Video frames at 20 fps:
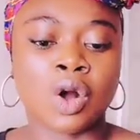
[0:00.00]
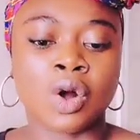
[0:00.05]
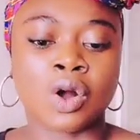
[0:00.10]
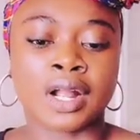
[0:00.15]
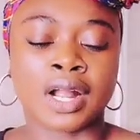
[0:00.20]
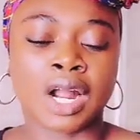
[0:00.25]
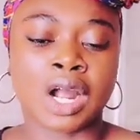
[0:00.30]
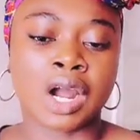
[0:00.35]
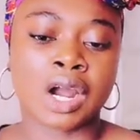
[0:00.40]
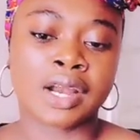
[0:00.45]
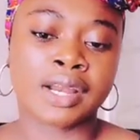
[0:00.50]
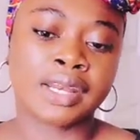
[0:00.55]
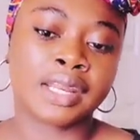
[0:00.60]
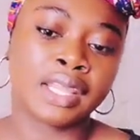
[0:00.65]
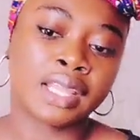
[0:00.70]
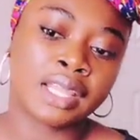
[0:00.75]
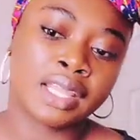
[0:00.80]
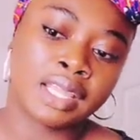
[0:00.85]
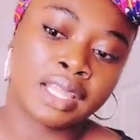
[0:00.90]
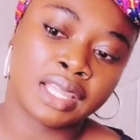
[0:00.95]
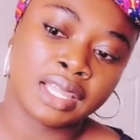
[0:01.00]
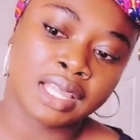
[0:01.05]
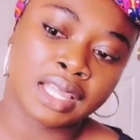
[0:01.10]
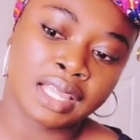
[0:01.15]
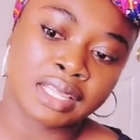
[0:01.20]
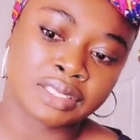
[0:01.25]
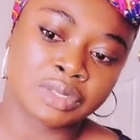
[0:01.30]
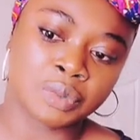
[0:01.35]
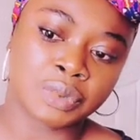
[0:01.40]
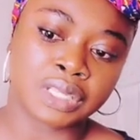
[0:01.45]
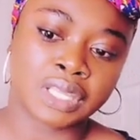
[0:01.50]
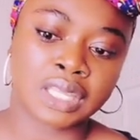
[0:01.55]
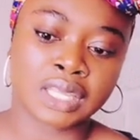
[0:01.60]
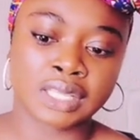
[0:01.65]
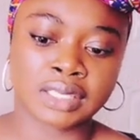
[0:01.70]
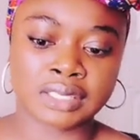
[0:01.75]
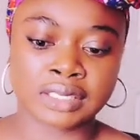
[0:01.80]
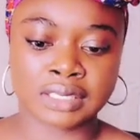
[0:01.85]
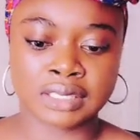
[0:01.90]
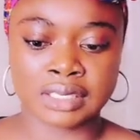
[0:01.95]
organic, as we
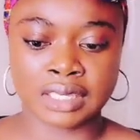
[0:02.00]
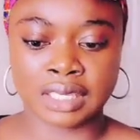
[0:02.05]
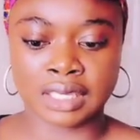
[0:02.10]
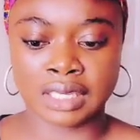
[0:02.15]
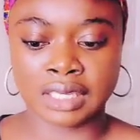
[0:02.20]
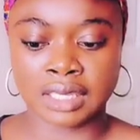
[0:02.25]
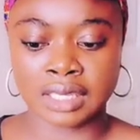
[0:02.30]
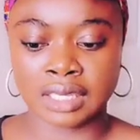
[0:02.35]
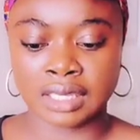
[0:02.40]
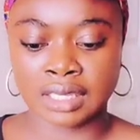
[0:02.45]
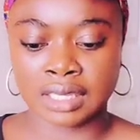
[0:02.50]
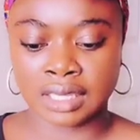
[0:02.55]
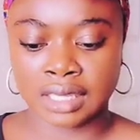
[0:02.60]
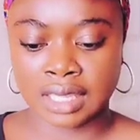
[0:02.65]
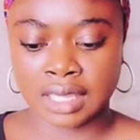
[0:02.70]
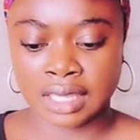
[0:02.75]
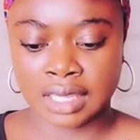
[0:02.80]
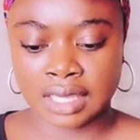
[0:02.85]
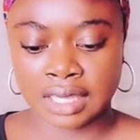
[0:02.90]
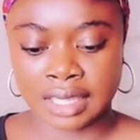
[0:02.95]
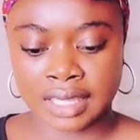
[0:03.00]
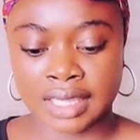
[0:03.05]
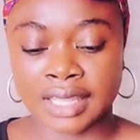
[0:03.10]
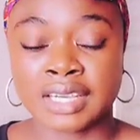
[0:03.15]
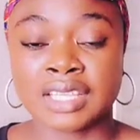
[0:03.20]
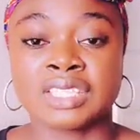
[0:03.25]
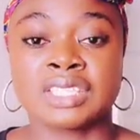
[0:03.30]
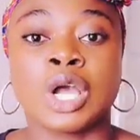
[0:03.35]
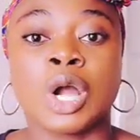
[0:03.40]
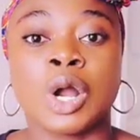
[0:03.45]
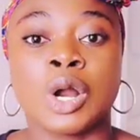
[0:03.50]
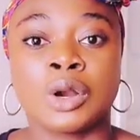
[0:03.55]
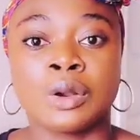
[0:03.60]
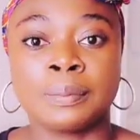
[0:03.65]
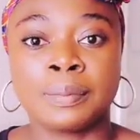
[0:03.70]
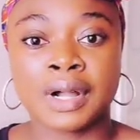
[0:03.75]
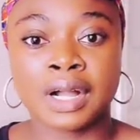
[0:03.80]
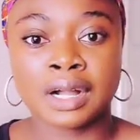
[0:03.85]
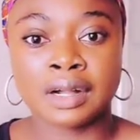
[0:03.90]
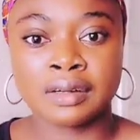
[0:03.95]
can see. It is
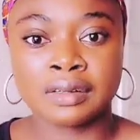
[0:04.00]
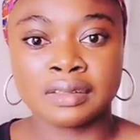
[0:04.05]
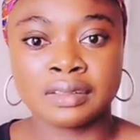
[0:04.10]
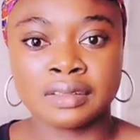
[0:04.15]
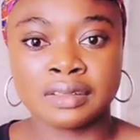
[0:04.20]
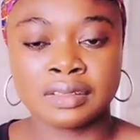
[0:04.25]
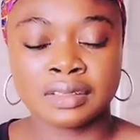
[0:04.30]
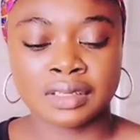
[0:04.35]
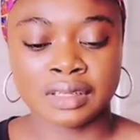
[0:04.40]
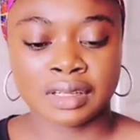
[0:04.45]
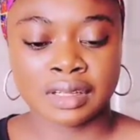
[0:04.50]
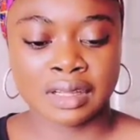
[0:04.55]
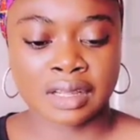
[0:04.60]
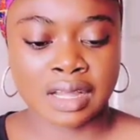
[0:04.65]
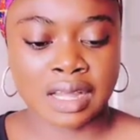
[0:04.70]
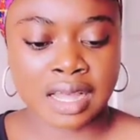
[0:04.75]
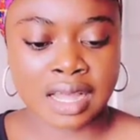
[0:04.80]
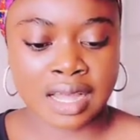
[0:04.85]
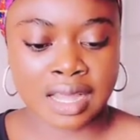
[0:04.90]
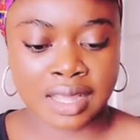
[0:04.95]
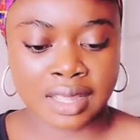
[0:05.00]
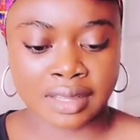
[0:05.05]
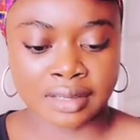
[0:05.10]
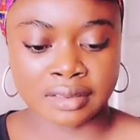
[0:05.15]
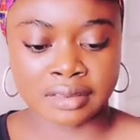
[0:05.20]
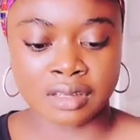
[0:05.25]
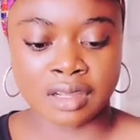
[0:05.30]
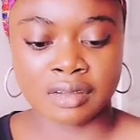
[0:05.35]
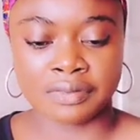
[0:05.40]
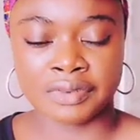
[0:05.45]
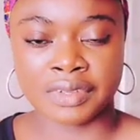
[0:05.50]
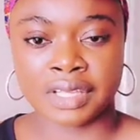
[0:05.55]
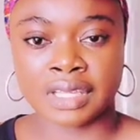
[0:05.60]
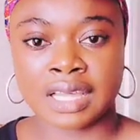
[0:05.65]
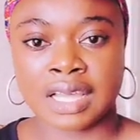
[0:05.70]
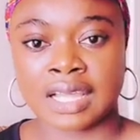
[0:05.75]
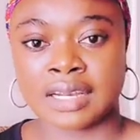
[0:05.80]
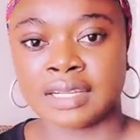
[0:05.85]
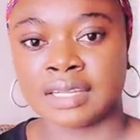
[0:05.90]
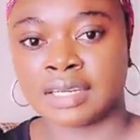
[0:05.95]
herbal. I love
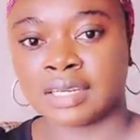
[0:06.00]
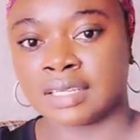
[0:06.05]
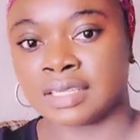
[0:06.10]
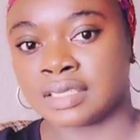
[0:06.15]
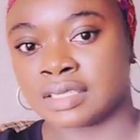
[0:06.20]
it, and it